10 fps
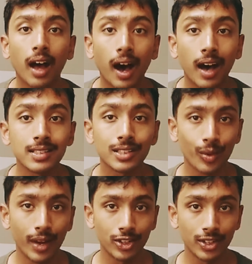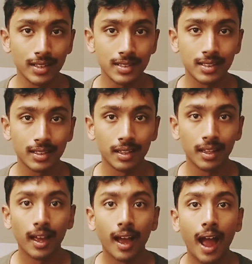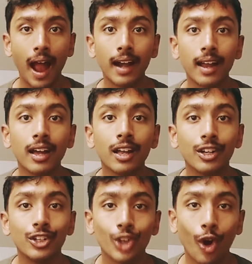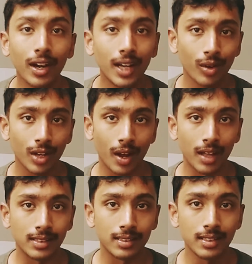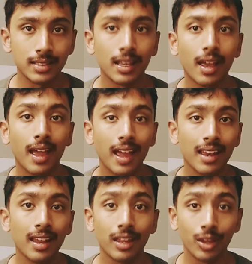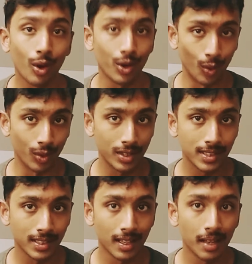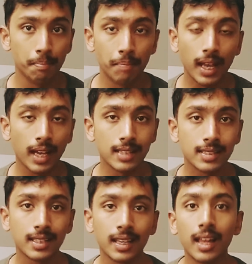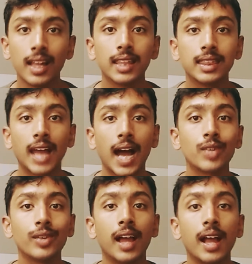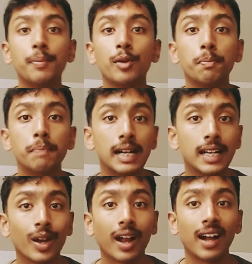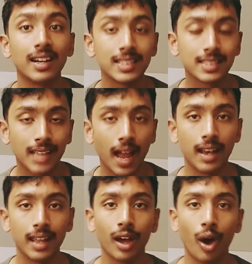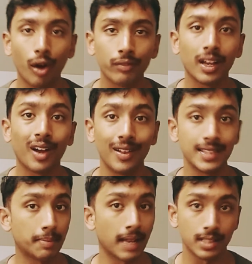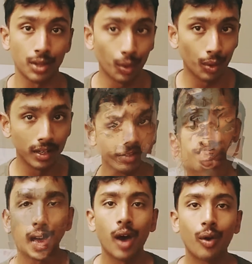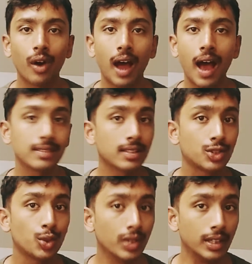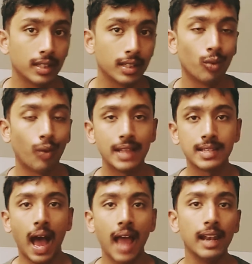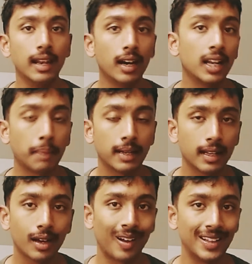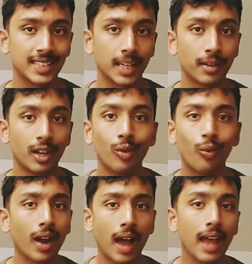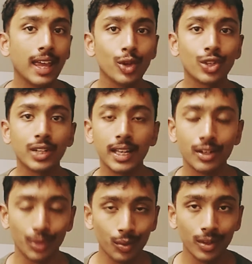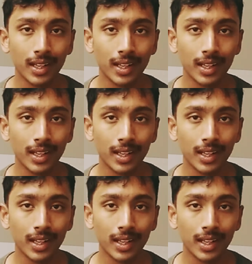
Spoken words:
Ask questions and jot down your answers in your notes, because that will help you build your understanding of the concept as a whole. Now, as a student, once I learn a particular concept, what I usually do